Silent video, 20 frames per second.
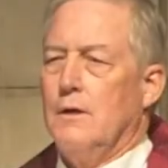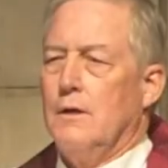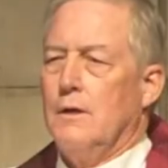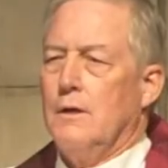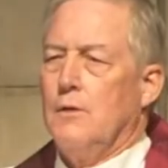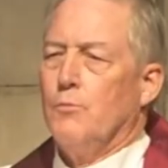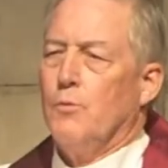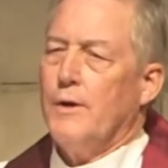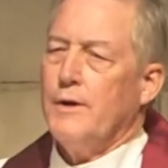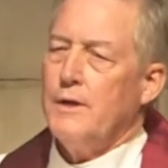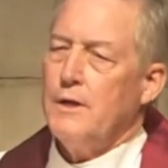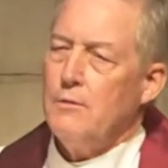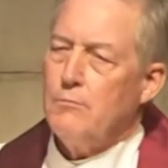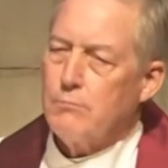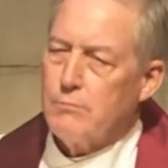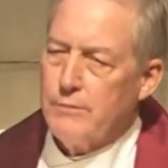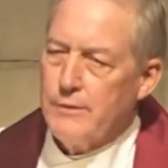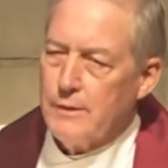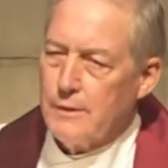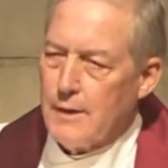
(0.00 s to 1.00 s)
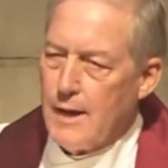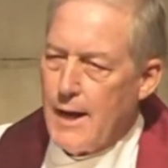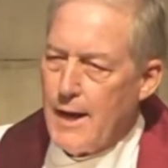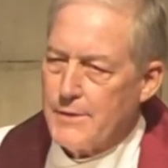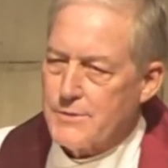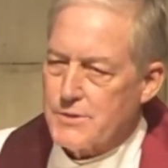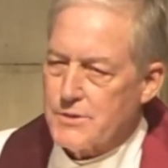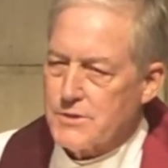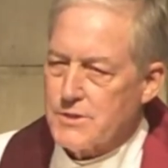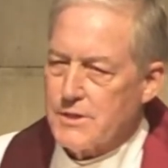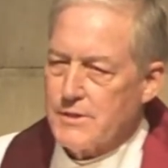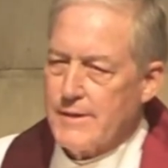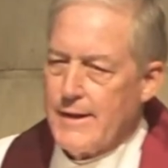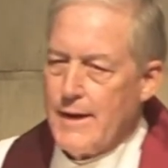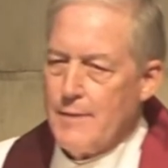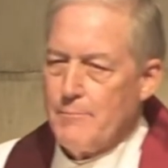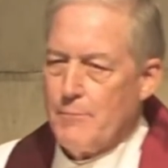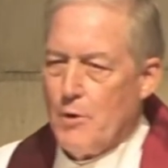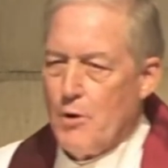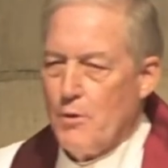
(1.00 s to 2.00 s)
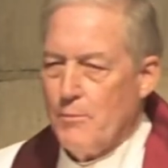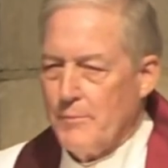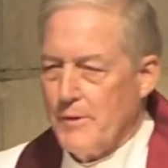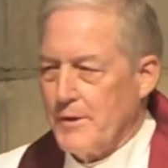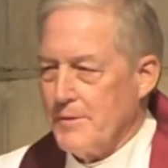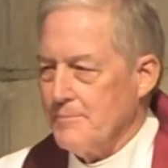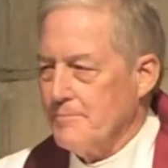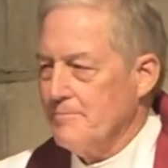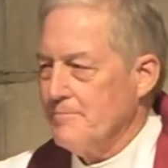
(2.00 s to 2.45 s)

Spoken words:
What he realizes in that moment